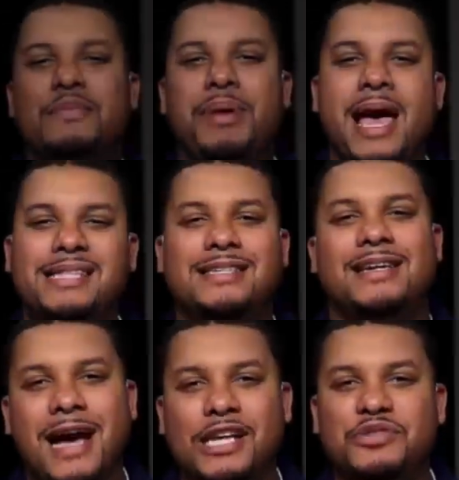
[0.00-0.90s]
back to the
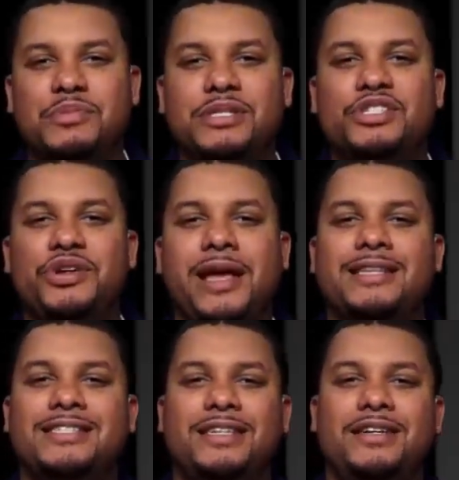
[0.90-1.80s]
Gospel Music Training
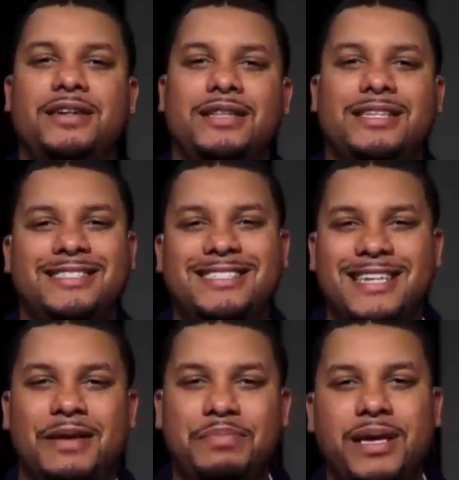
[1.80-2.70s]
Center. This is
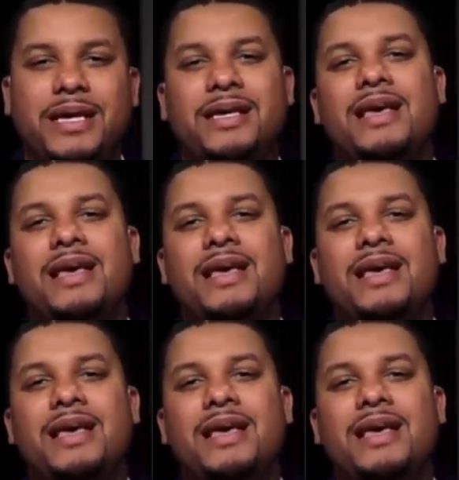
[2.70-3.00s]
JP.